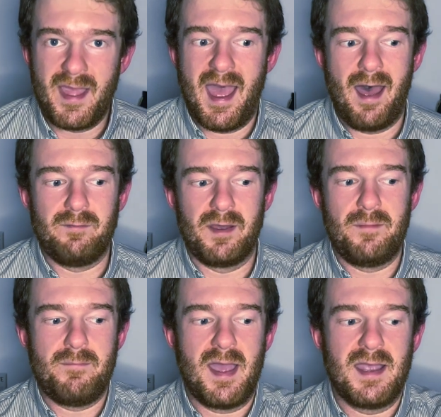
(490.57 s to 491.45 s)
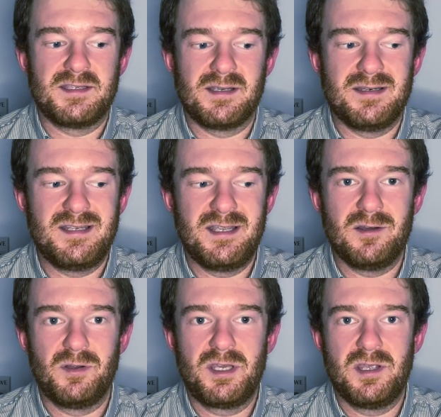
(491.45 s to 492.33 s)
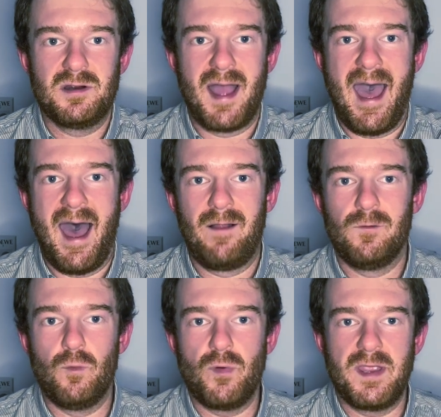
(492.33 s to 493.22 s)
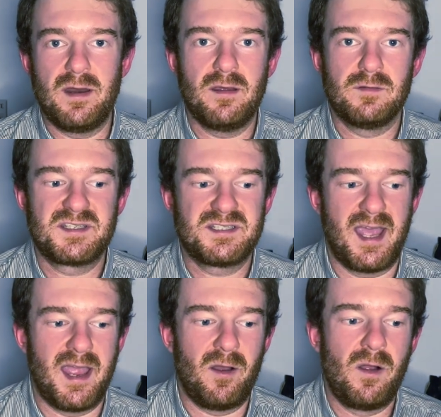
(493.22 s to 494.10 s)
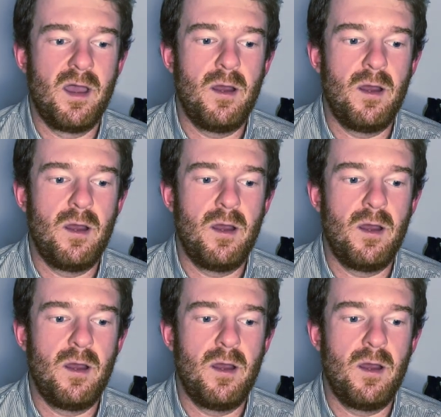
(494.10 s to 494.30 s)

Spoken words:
they have an amazing deal here, a Halloween sale,